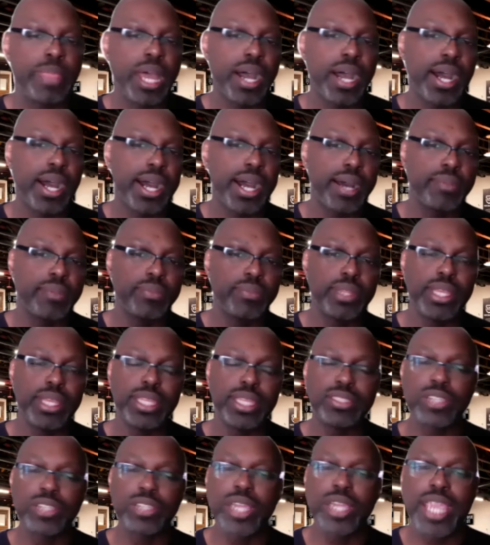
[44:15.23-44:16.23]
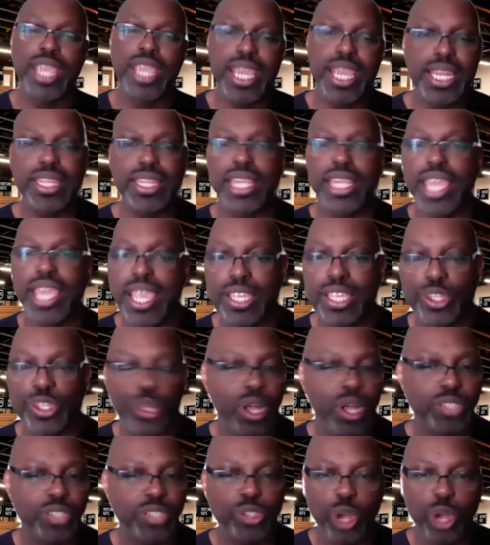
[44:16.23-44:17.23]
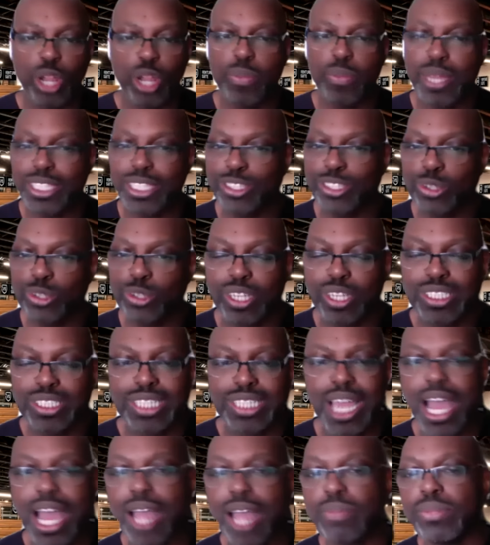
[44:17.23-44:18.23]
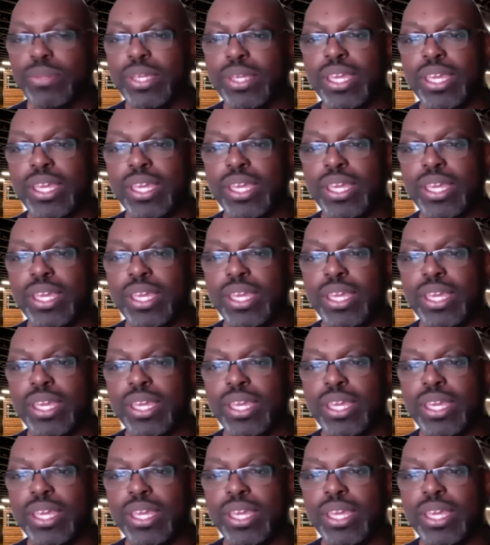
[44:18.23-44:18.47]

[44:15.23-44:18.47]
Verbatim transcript: um, is there anything, you know, I talk about this all the time.